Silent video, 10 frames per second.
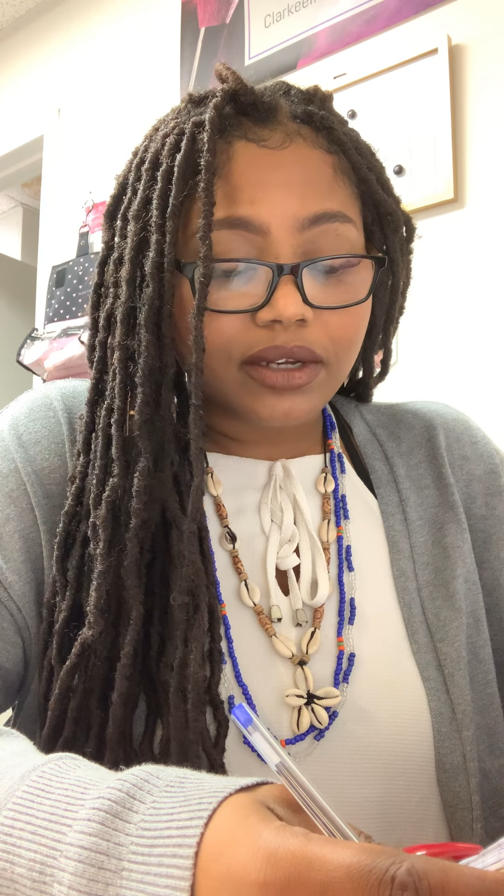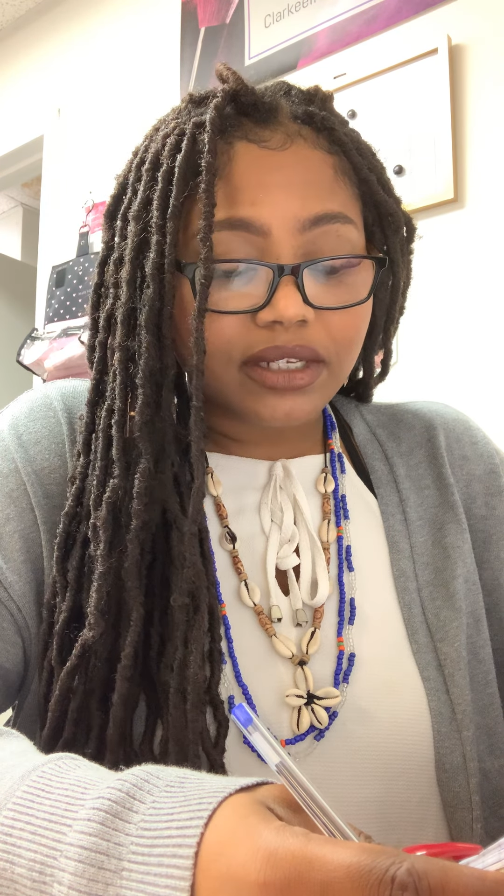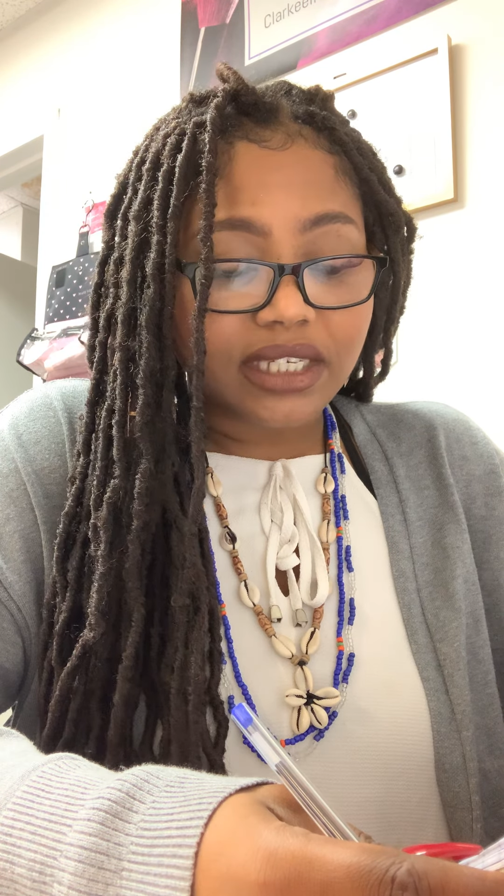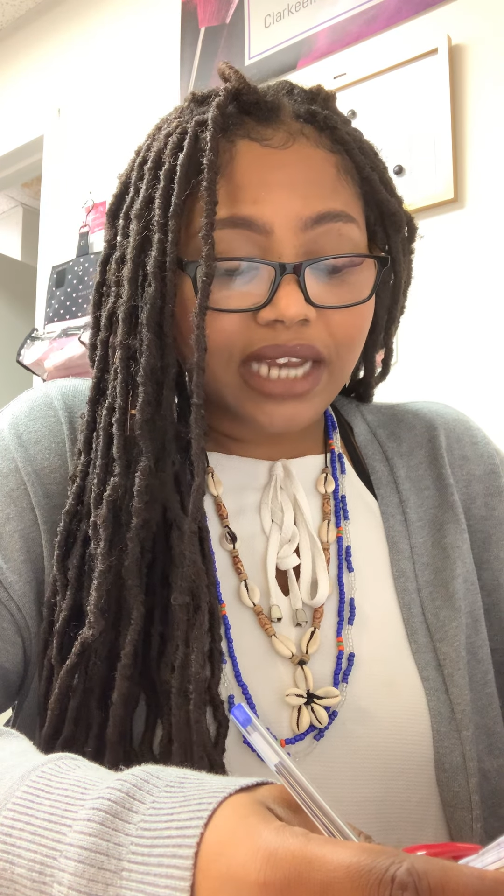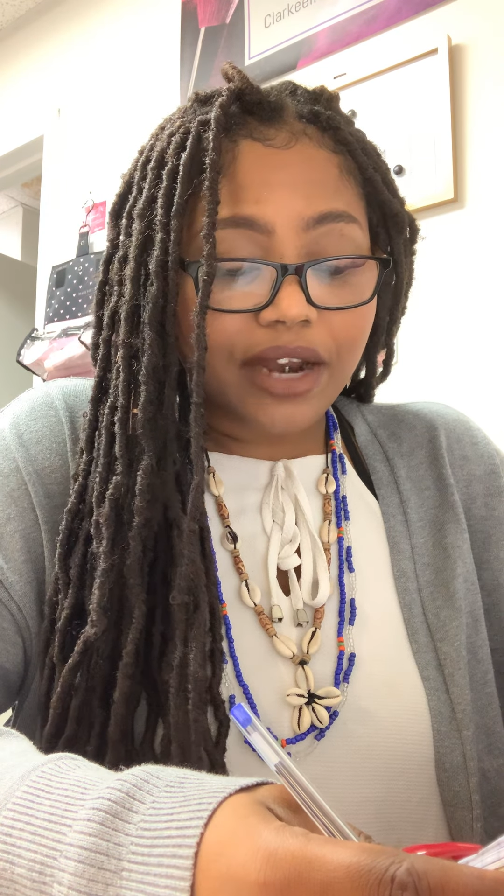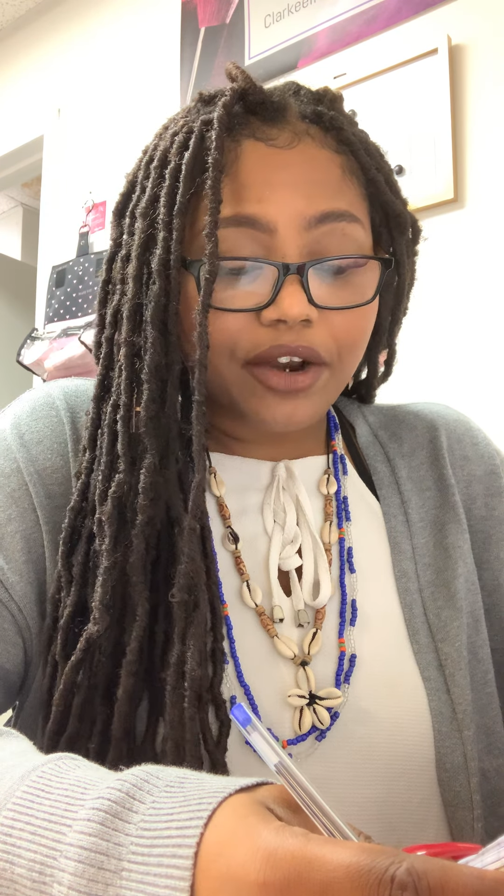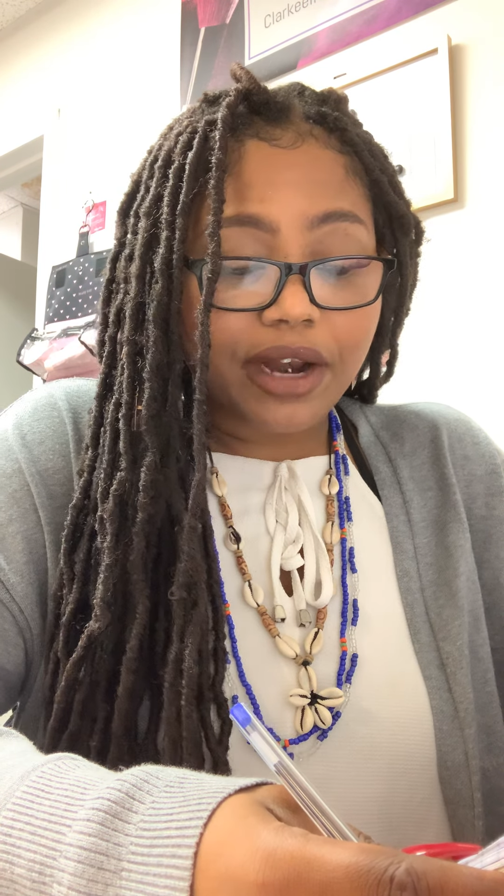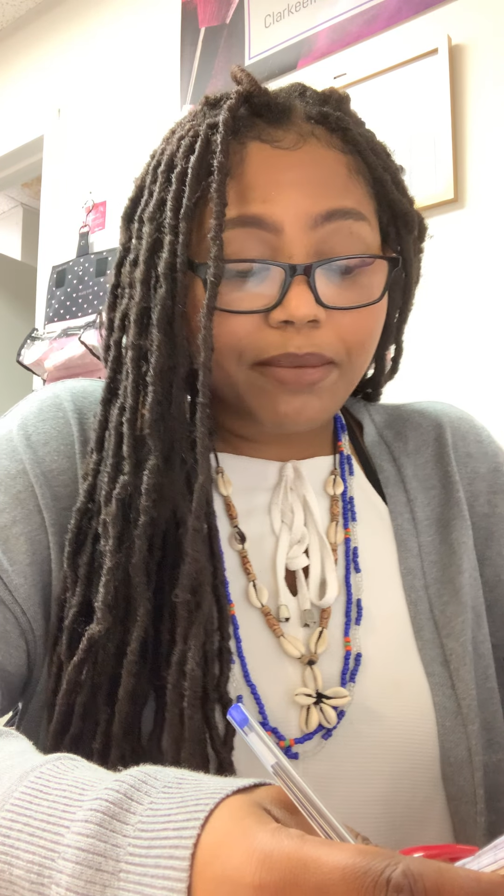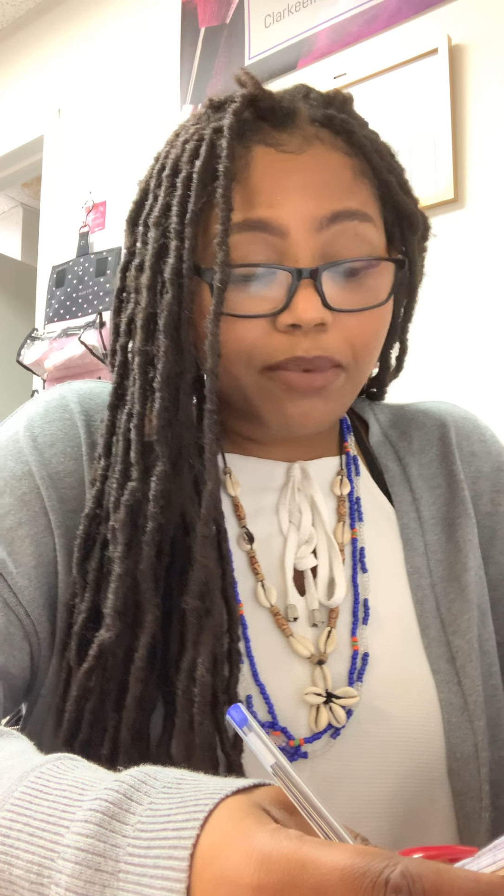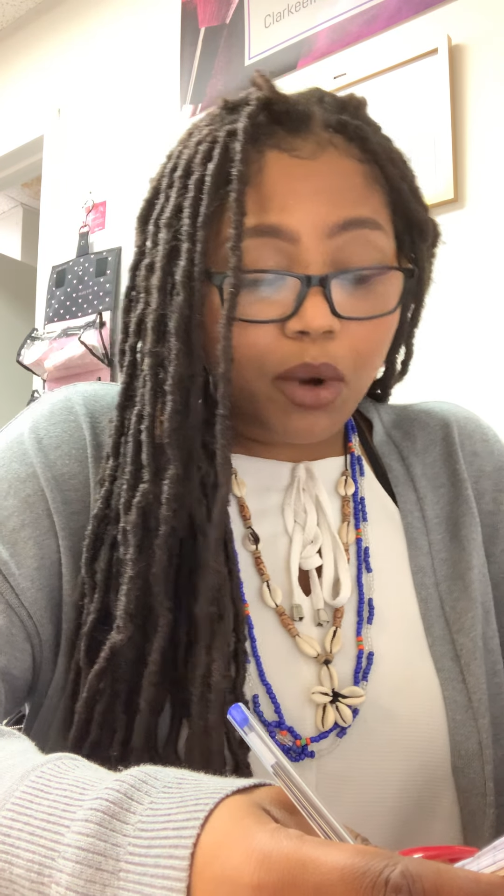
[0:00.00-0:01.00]

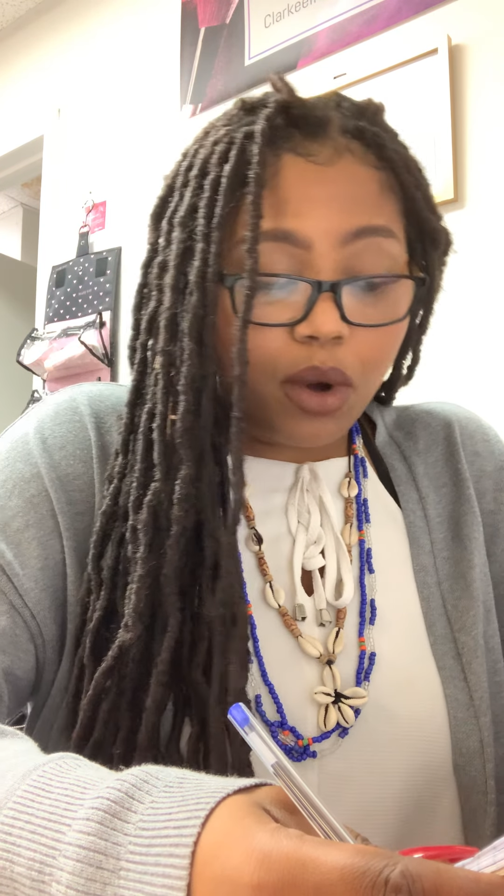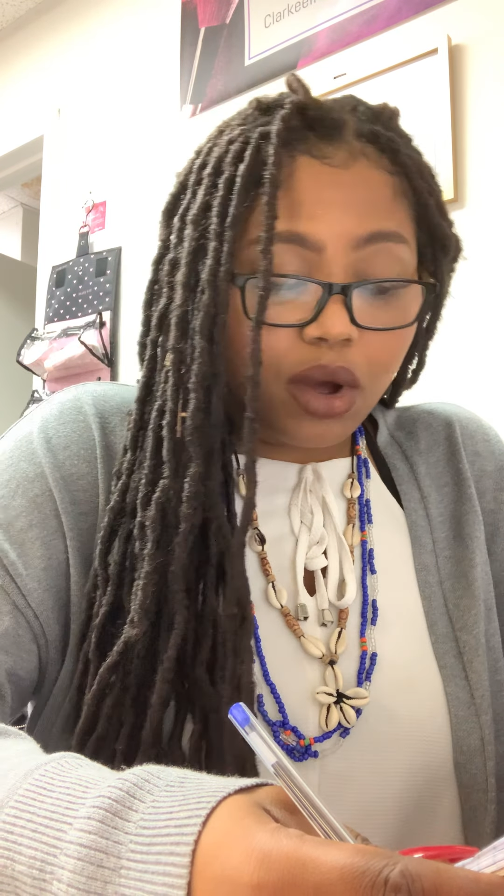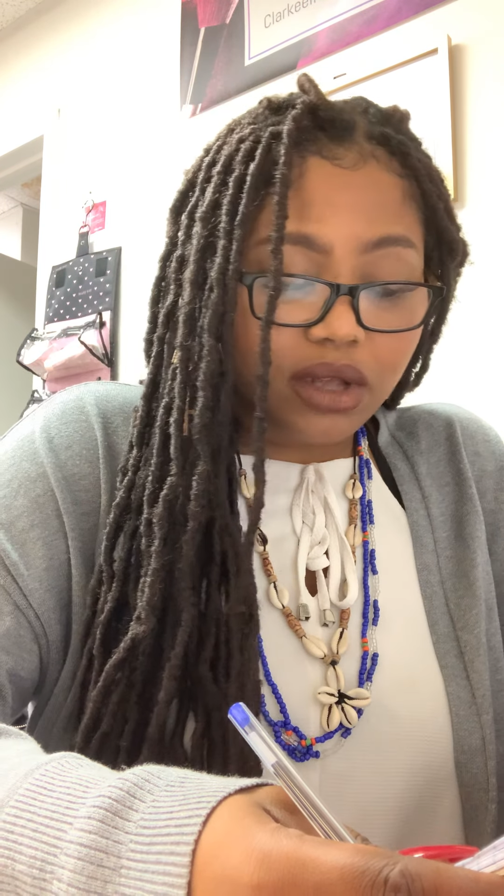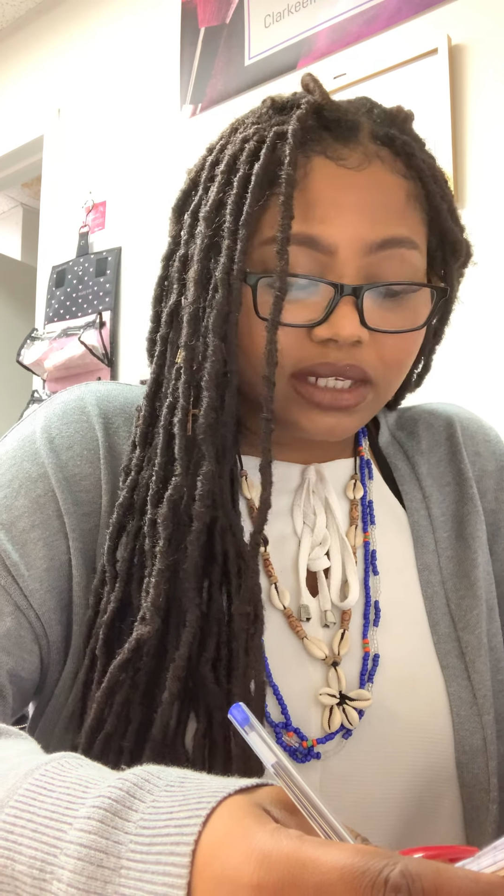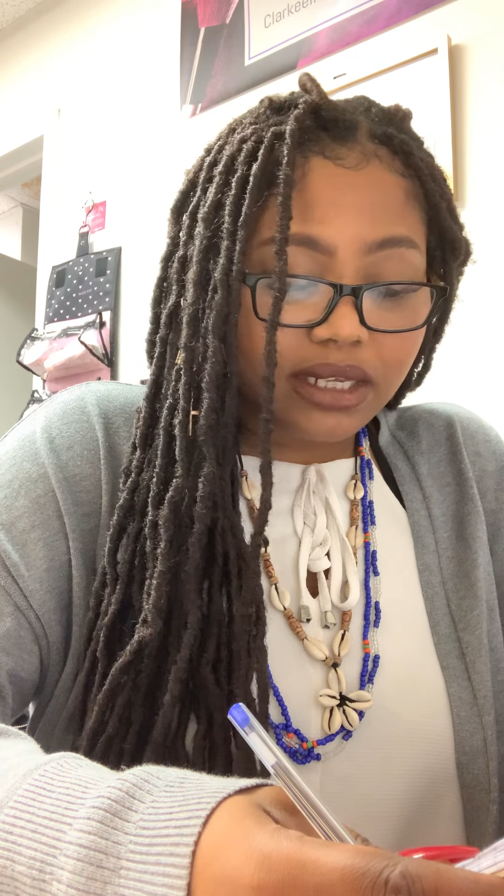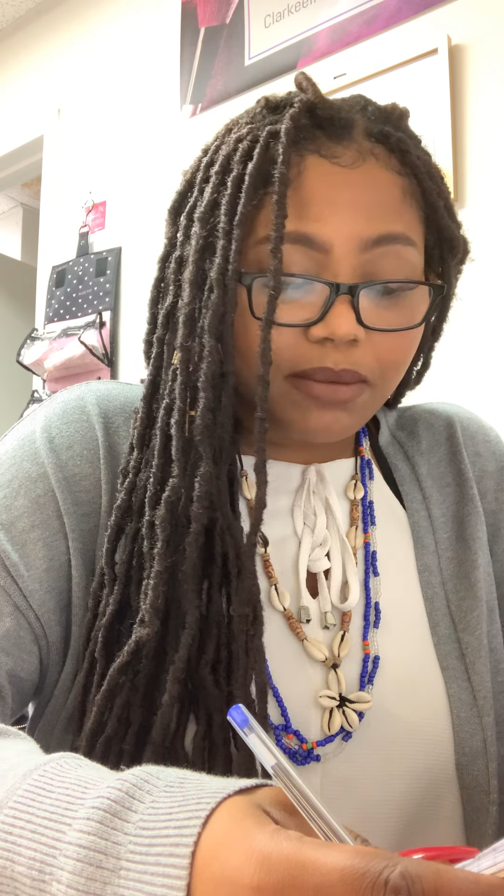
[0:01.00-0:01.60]
Standard and Poor's,